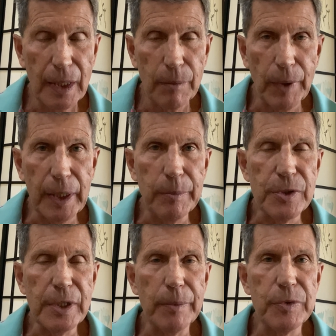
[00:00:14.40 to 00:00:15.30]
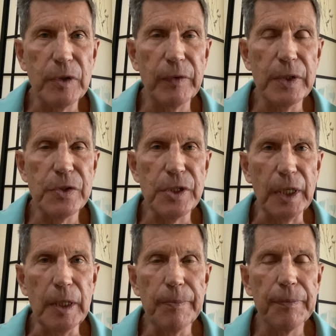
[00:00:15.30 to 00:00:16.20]
My name is Kip
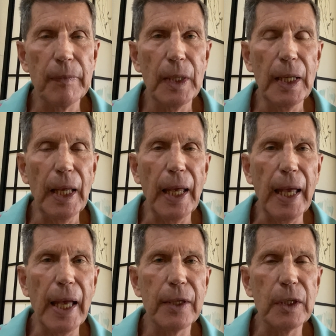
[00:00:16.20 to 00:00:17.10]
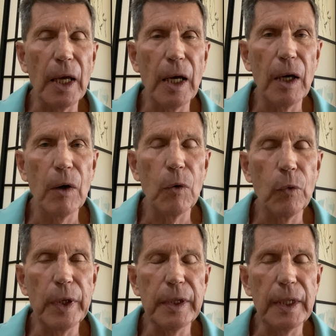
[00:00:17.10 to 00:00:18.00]
Skavinsky, and
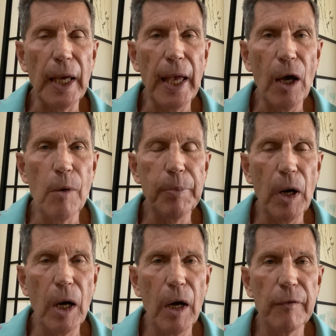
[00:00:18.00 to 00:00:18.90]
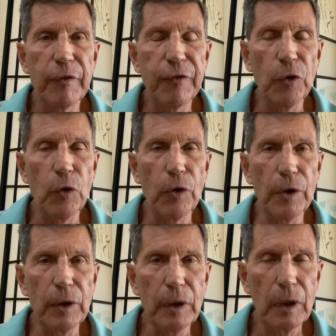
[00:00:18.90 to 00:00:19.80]
with the help of
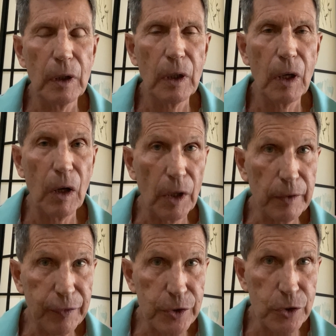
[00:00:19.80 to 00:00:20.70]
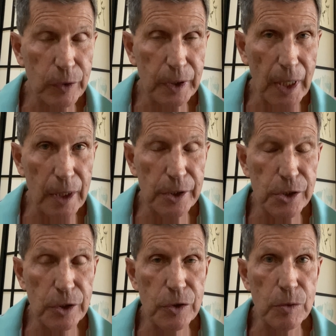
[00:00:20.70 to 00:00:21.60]
4 artificial
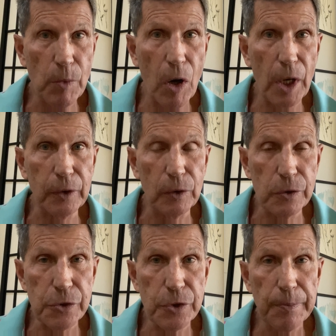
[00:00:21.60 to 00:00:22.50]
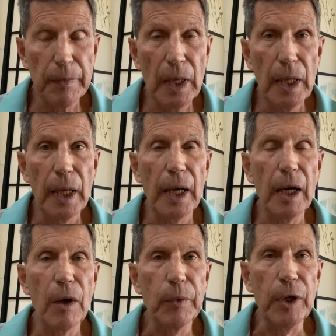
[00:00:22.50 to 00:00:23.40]
intelligence models,
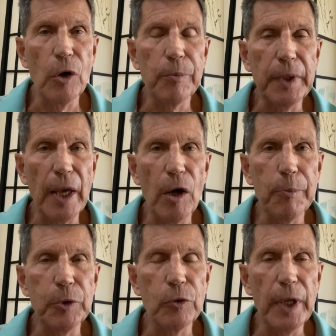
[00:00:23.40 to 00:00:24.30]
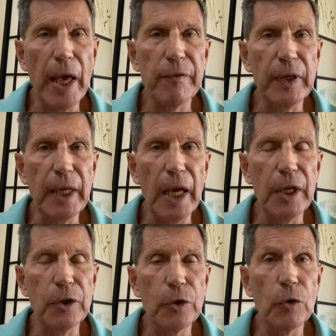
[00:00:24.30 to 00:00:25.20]
we hope to help you
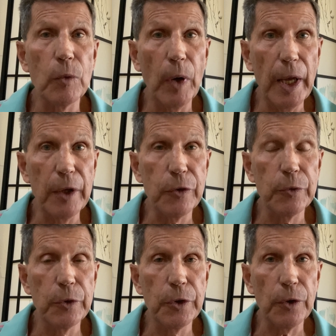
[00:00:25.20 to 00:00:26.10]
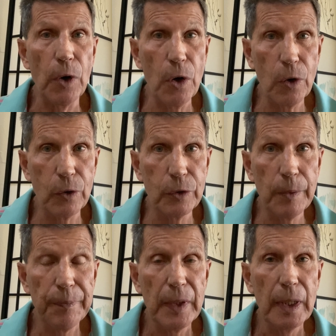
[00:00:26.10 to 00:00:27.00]
navigate your way through your own
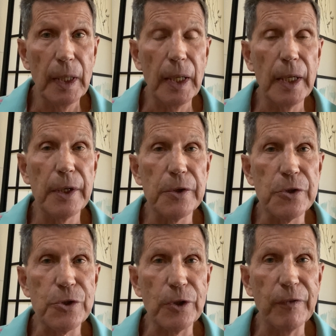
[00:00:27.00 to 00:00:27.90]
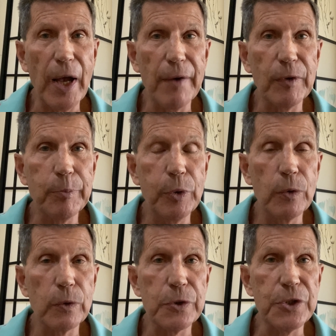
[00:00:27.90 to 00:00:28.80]
Survivor
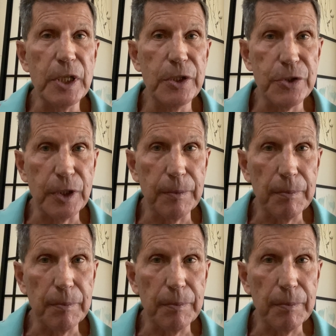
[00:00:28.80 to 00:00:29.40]
Pool season.